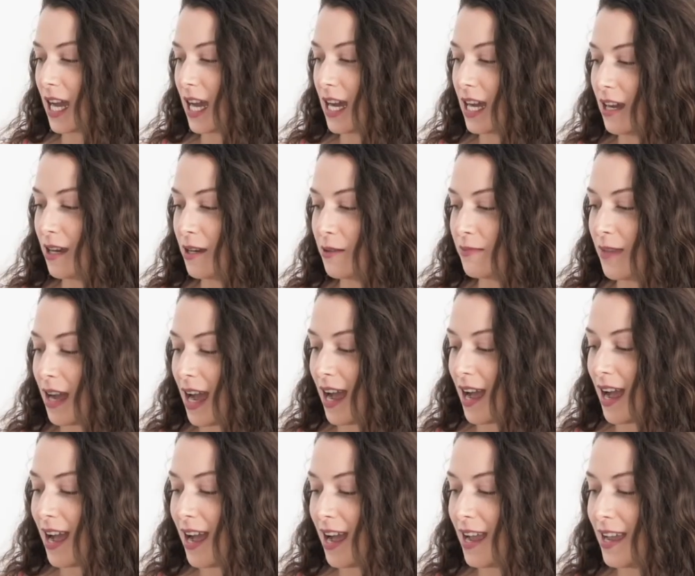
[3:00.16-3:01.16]
online.
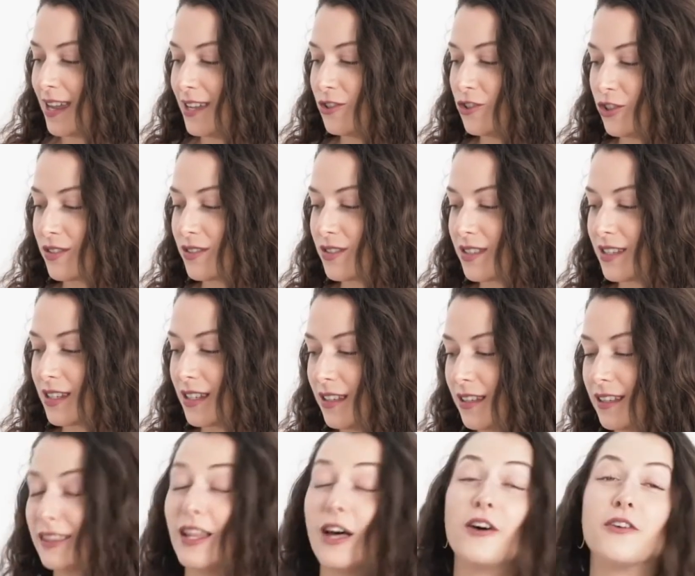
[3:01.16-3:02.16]

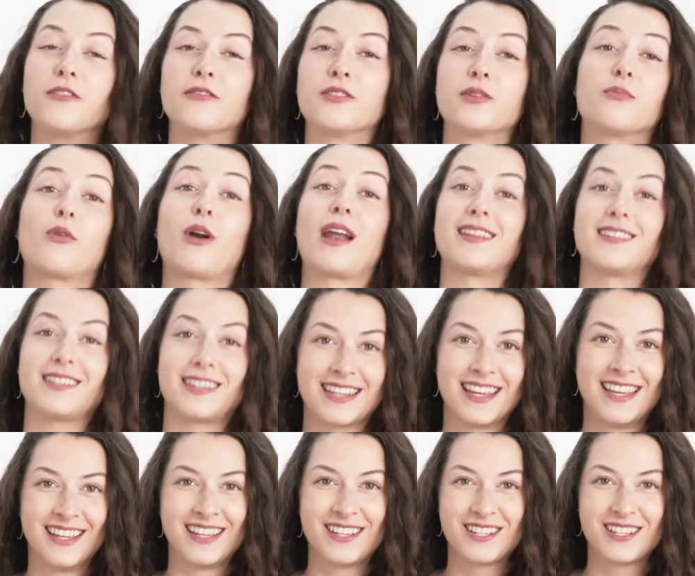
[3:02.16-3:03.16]
CBD's Extra Strength Full
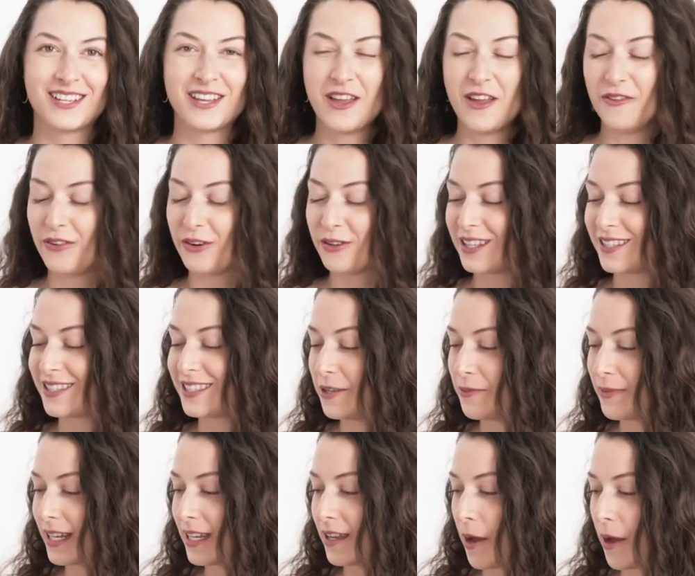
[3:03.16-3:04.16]
Spectrum CBD
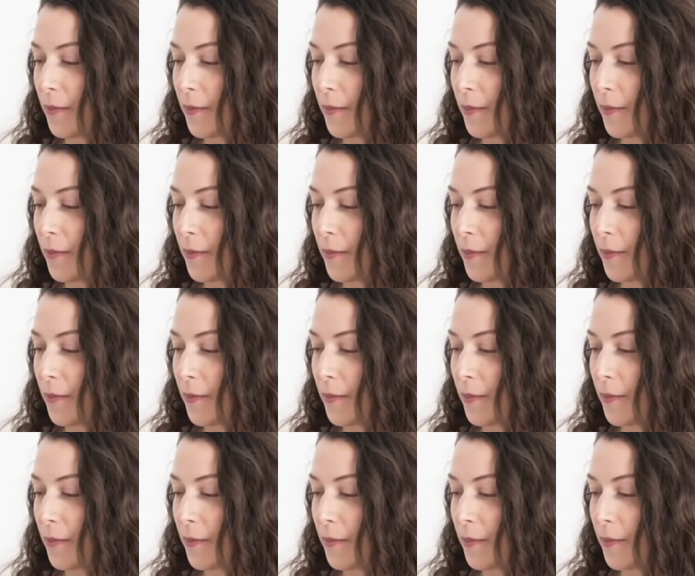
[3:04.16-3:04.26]
oil